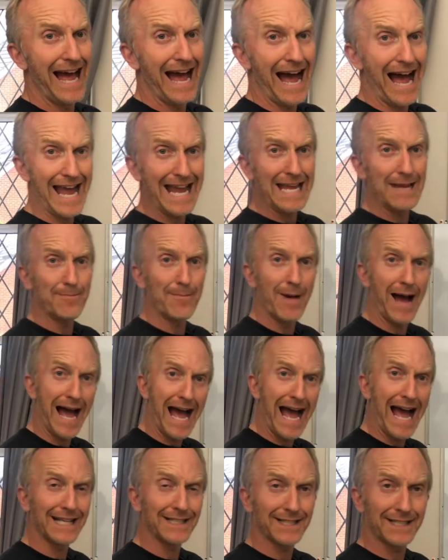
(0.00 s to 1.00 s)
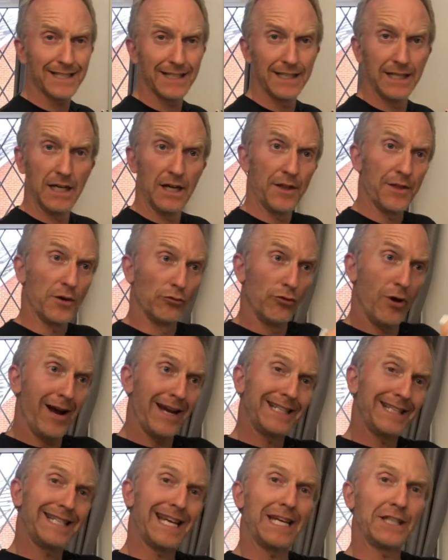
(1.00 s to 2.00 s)
aim at the
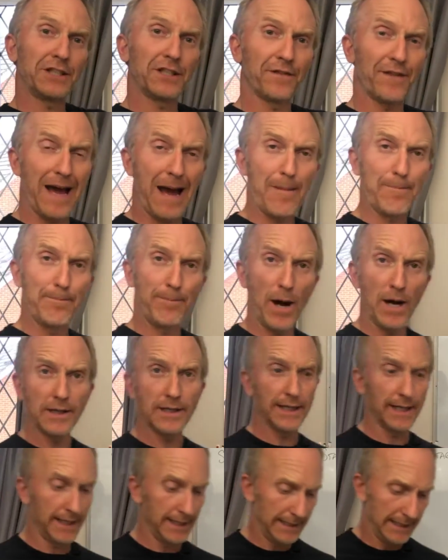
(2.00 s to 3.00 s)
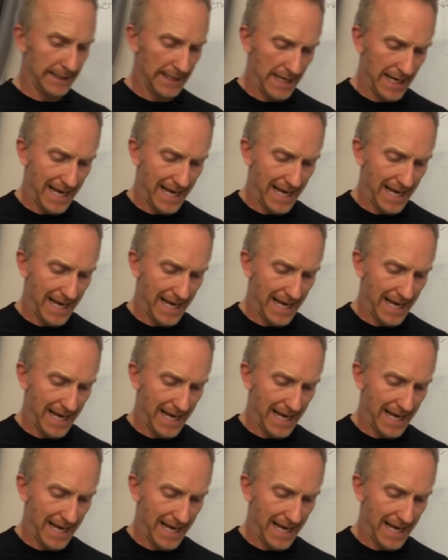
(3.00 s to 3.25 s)
right edge of that bunker